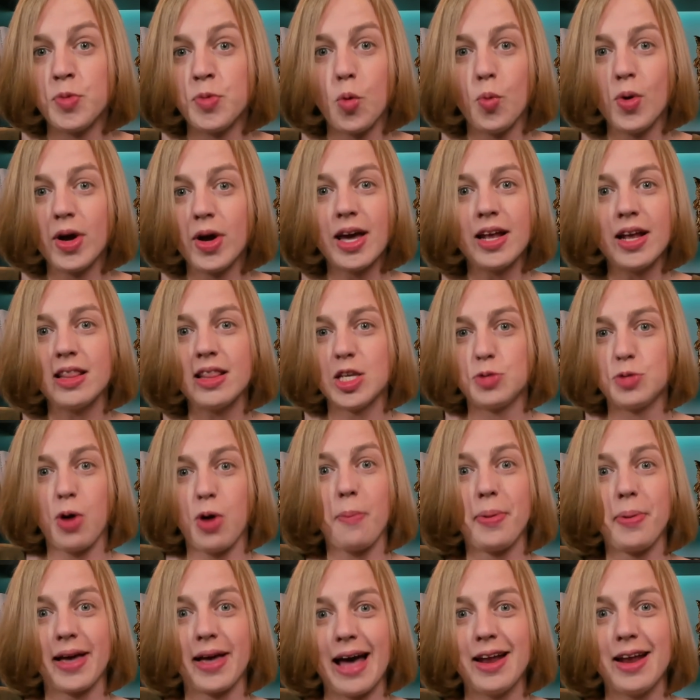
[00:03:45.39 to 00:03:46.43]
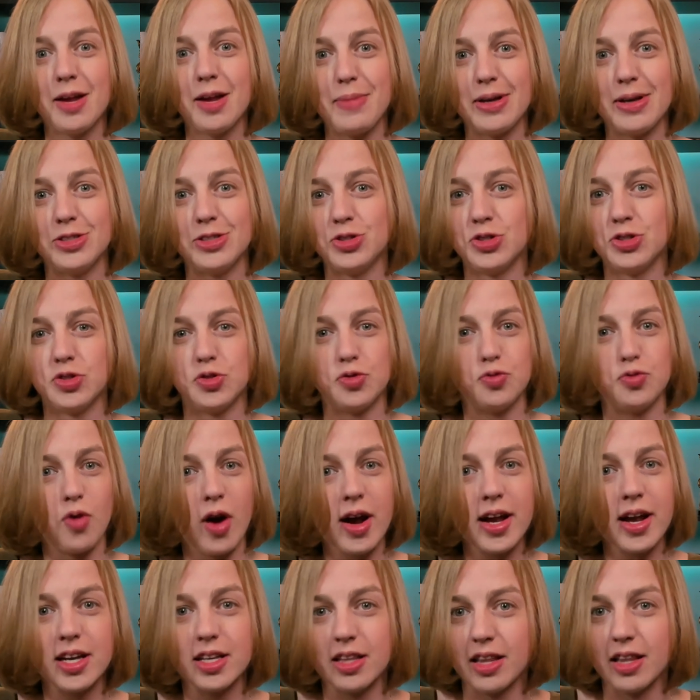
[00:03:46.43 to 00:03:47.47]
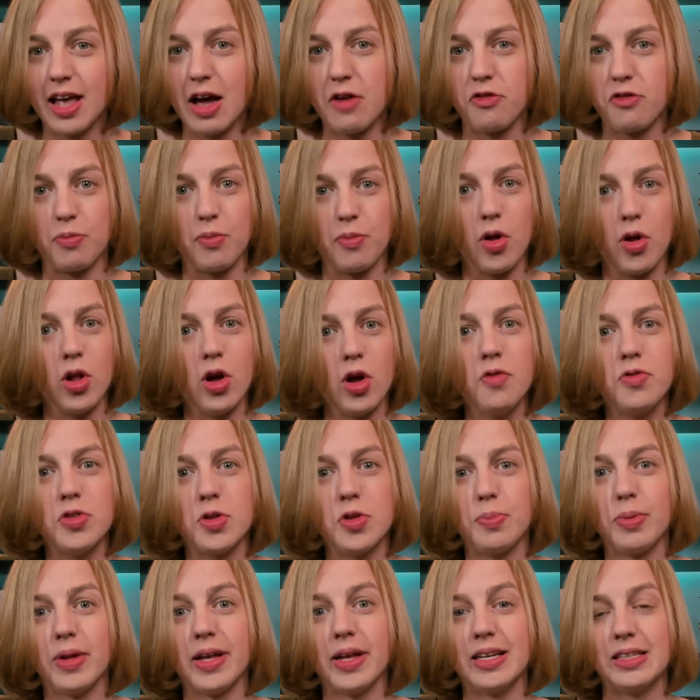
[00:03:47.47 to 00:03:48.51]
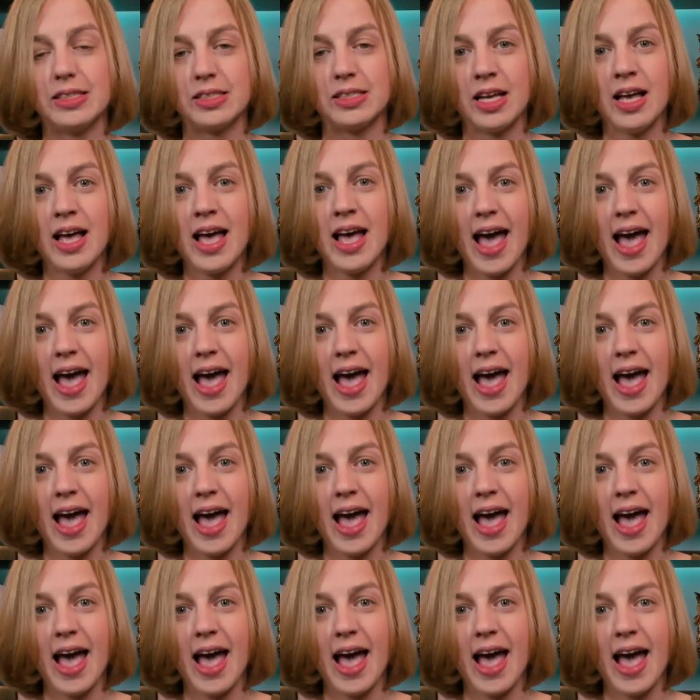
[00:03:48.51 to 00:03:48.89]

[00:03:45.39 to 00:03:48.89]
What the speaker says: we're getting these propaganda messages right and left from all over the place,